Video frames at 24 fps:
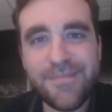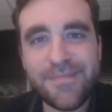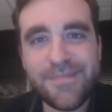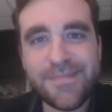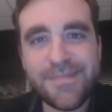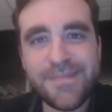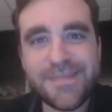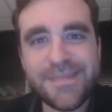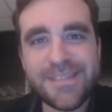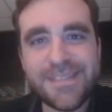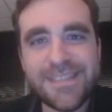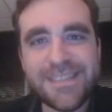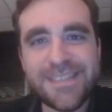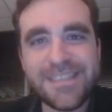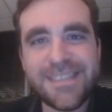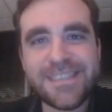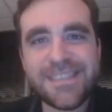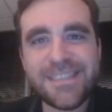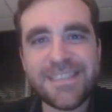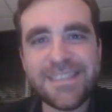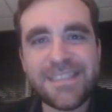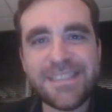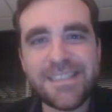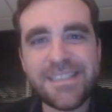
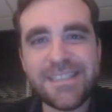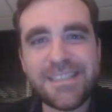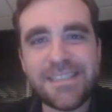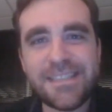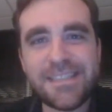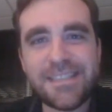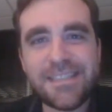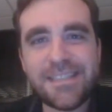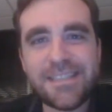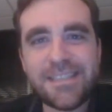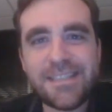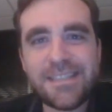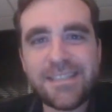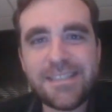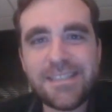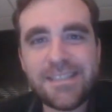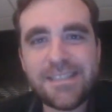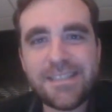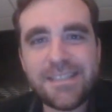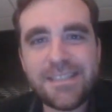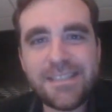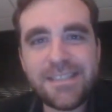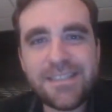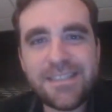
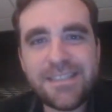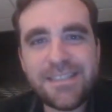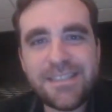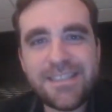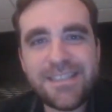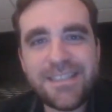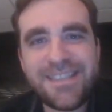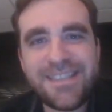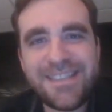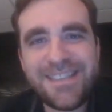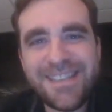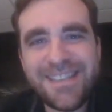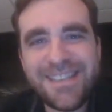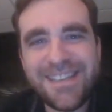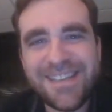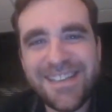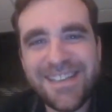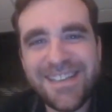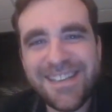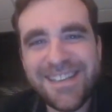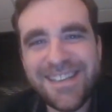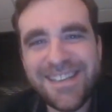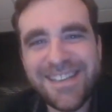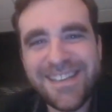
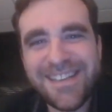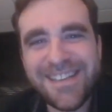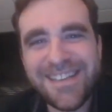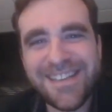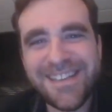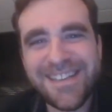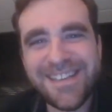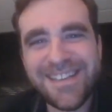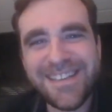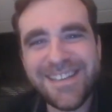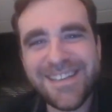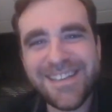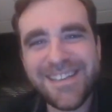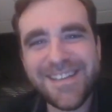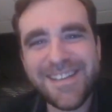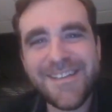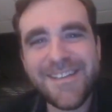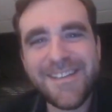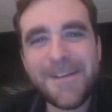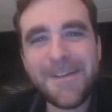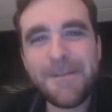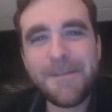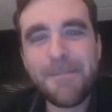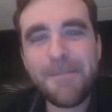
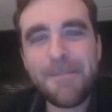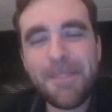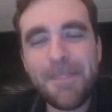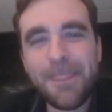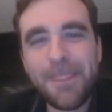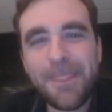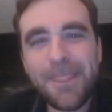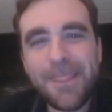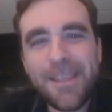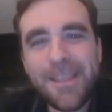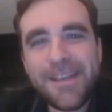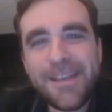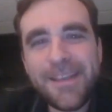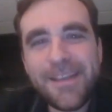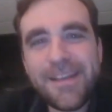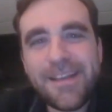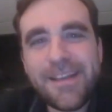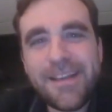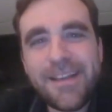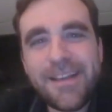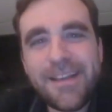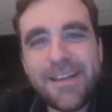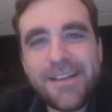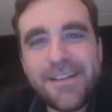
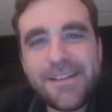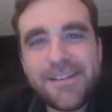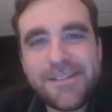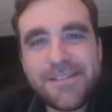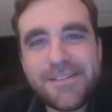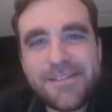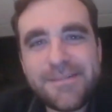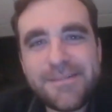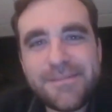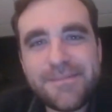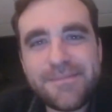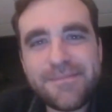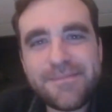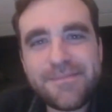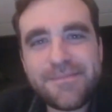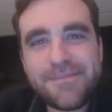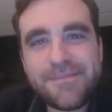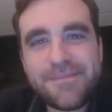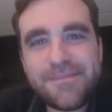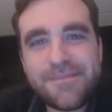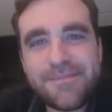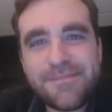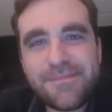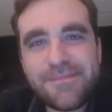
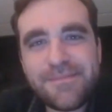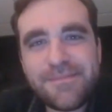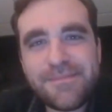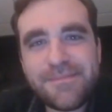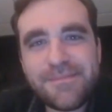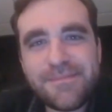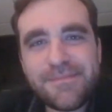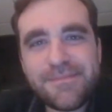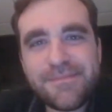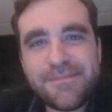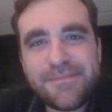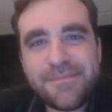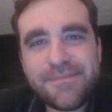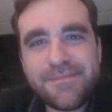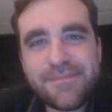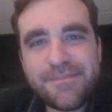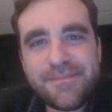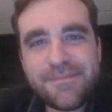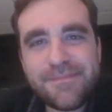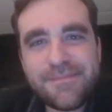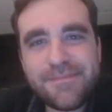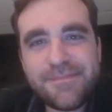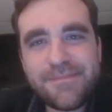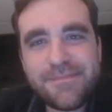
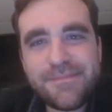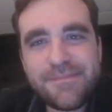This person isn't speaking.